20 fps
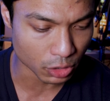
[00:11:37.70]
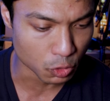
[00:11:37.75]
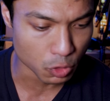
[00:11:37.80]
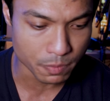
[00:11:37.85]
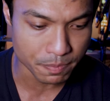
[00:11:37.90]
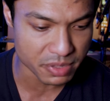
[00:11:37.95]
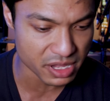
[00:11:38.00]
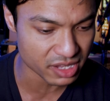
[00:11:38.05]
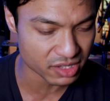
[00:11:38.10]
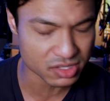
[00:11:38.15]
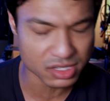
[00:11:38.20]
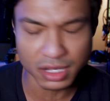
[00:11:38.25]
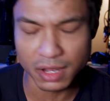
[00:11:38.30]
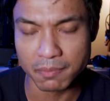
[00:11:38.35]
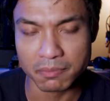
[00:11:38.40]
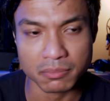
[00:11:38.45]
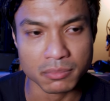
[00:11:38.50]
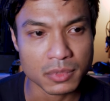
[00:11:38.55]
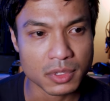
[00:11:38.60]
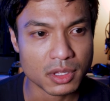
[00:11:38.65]
could be
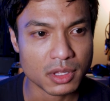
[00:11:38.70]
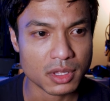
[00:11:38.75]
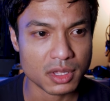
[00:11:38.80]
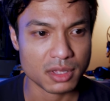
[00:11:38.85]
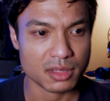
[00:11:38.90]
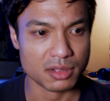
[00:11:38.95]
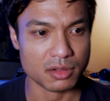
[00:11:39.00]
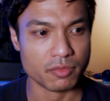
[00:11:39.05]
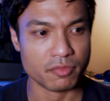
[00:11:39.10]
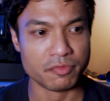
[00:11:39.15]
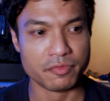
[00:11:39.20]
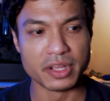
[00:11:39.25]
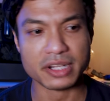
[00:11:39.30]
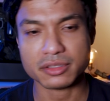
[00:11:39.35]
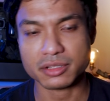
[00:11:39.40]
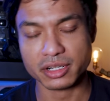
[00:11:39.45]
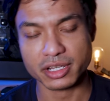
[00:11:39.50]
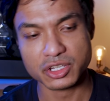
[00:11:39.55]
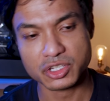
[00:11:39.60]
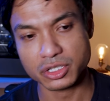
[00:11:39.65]
some
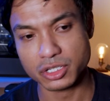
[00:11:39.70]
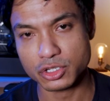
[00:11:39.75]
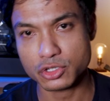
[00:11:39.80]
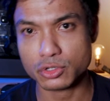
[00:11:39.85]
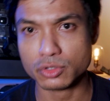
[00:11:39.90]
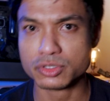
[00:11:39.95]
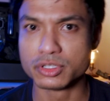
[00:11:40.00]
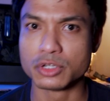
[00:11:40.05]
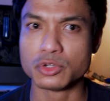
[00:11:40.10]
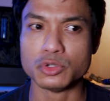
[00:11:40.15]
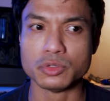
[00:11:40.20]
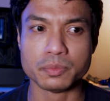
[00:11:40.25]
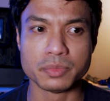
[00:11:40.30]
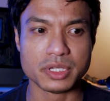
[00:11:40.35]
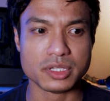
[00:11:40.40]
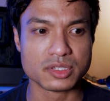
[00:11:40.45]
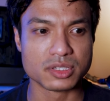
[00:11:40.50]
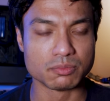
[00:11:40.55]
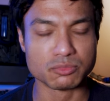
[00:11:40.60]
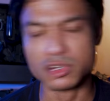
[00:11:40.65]
ventilation issues, it could
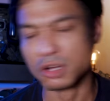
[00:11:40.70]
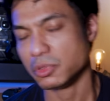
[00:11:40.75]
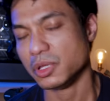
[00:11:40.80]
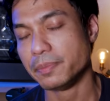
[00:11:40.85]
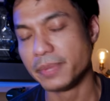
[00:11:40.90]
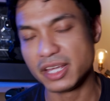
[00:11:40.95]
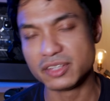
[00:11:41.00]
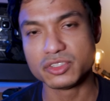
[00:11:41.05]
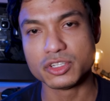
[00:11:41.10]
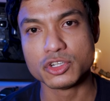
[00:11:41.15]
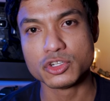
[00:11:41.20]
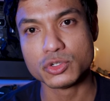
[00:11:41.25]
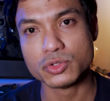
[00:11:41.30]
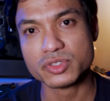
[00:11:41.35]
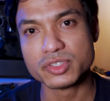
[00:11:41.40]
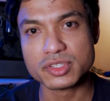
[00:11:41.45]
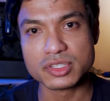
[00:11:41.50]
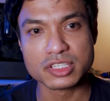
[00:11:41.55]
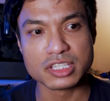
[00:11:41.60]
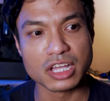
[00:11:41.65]
be some thermal paste
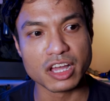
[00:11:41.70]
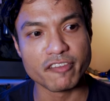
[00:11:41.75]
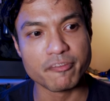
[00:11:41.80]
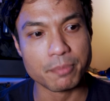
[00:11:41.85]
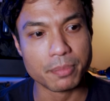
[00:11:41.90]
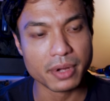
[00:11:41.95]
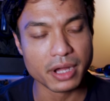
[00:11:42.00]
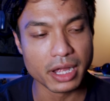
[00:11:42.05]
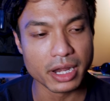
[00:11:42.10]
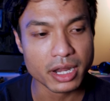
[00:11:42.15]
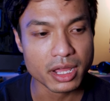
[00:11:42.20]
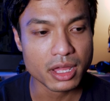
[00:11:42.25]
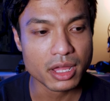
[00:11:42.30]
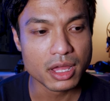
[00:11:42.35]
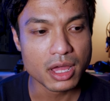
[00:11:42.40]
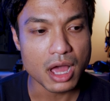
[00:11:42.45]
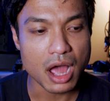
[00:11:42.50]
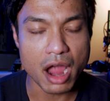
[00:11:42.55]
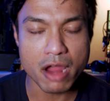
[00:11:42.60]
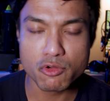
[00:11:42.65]
issues and stuff, but
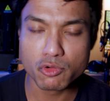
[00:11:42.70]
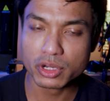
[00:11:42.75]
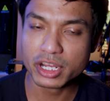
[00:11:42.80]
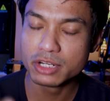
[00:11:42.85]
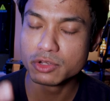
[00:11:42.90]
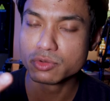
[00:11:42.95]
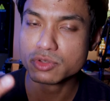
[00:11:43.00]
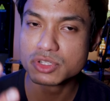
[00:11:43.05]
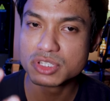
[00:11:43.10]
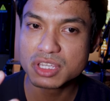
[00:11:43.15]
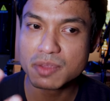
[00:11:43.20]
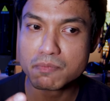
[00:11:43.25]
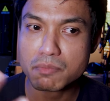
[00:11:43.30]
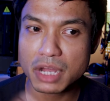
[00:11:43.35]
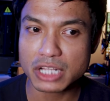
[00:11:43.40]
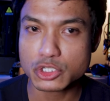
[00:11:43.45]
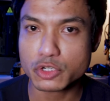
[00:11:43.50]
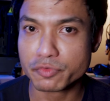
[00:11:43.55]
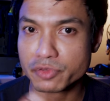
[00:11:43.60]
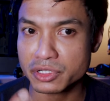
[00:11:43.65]
I really don't see
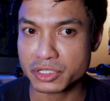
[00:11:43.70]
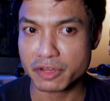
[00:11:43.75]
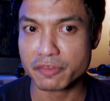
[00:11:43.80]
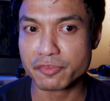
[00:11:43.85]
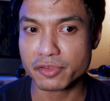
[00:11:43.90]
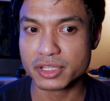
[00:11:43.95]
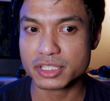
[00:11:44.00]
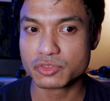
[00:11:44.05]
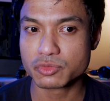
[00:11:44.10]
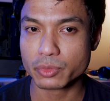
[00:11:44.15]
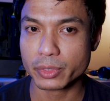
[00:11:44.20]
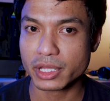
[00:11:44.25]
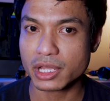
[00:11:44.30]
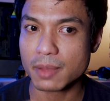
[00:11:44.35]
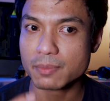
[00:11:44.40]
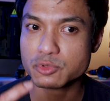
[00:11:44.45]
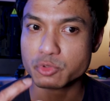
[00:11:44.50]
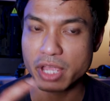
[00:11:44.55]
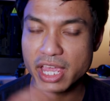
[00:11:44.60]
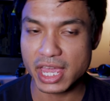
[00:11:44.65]
much of a difference when it
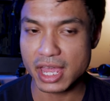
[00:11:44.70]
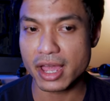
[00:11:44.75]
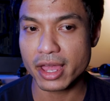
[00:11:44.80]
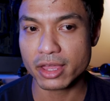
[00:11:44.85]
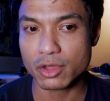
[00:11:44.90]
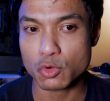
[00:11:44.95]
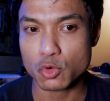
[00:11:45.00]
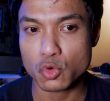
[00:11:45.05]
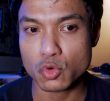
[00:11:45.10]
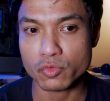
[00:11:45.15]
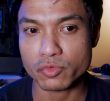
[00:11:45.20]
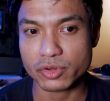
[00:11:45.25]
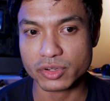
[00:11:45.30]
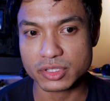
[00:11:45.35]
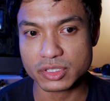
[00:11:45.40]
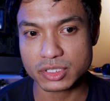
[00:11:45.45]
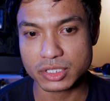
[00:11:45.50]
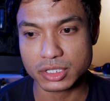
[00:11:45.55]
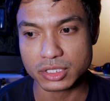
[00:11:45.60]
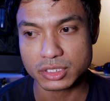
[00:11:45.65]
comes to AIO
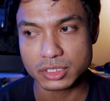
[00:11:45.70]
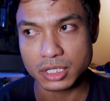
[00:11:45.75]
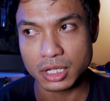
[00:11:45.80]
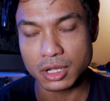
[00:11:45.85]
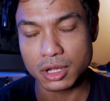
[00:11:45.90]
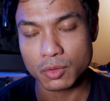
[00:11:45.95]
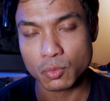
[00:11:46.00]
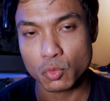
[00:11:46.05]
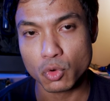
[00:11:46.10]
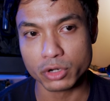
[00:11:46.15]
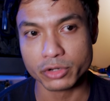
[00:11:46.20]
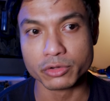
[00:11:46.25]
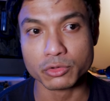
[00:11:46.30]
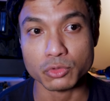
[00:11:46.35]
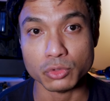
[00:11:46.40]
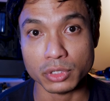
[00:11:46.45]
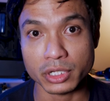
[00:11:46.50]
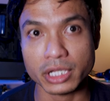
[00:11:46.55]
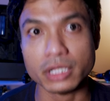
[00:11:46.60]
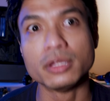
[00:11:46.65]
versus water
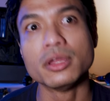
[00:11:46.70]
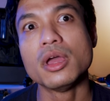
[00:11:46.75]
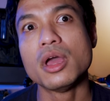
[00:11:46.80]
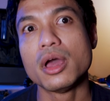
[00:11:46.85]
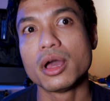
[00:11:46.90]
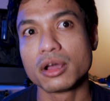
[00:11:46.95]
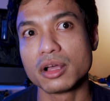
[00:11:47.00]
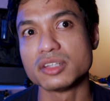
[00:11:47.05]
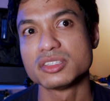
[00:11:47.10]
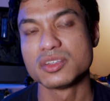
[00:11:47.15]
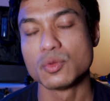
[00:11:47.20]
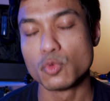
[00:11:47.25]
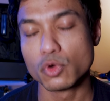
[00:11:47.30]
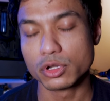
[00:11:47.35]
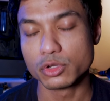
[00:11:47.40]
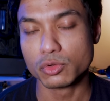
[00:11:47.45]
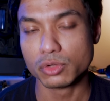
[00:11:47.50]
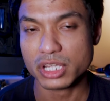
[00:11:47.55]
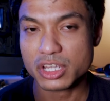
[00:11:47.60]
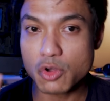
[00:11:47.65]
cooling, custom
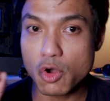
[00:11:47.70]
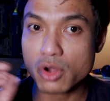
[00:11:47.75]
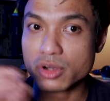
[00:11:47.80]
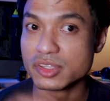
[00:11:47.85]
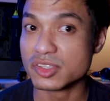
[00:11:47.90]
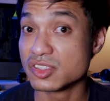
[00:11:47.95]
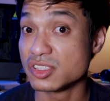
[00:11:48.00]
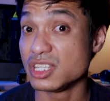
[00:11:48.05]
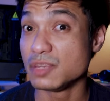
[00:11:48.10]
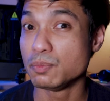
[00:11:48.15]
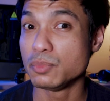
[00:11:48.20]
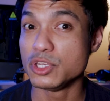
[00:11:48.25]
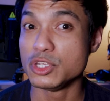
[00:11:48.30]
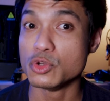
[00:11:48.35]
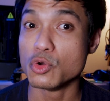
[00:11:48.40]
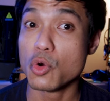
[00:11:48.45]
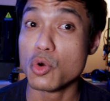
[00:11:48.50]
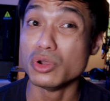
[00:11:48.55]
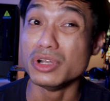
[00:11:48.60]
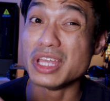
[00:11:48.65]
water cooling on a
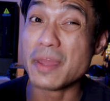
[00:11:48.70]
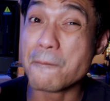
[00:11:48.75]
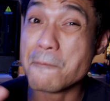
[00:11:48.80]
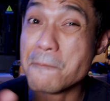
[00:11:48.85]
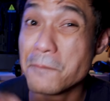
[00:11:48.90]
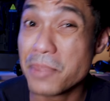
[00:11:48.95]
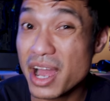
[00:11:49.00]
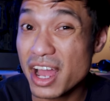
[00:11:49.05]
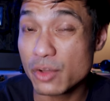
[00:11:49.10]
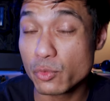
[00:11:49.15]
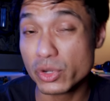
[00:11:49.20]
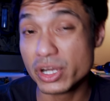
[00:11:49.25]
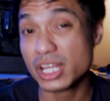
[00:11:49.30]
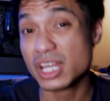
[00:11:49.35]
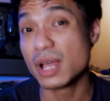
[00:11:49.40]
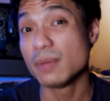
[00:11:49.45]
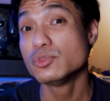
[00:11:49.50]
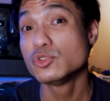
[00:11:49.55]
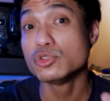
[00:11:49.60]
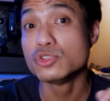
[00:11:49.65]
CPU only. But when
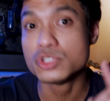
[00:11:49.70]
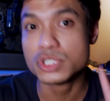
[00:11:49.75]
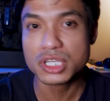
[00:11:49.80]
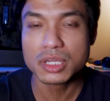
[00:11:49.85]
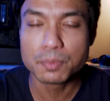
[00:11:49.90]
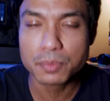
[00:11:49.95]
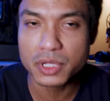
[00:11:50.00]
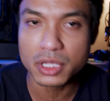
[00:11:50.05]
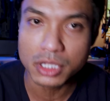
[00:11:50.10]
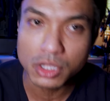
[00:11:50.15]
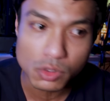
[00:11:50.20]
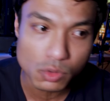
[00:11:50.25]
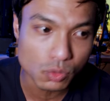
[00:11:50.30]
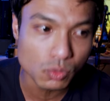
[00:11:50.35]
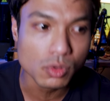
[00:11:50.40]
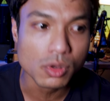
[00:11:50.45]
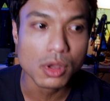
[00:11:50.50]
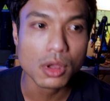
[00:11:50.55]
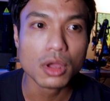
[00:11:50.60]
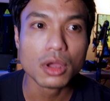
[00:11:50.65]
it comes to
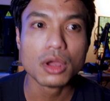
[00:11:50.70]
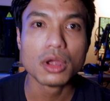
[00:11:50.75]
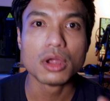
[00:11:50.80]
GPU,